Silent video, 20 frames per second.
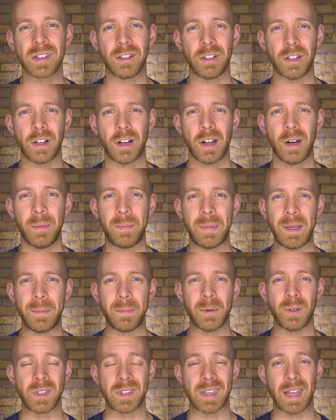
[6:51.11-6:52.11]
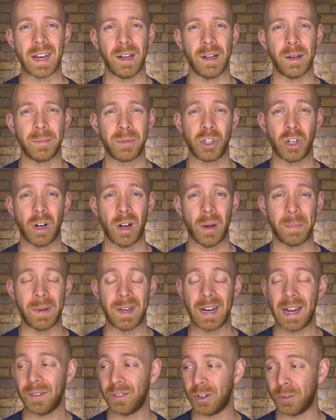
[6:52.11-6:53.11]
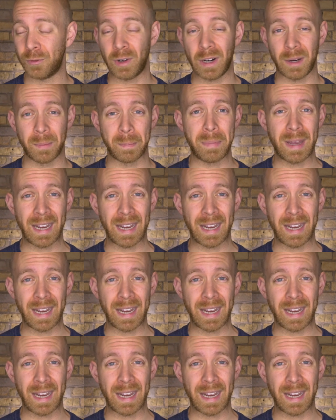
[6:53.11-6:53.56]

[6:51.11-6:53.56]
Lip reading: a lot of people setting up shop and having a friggin'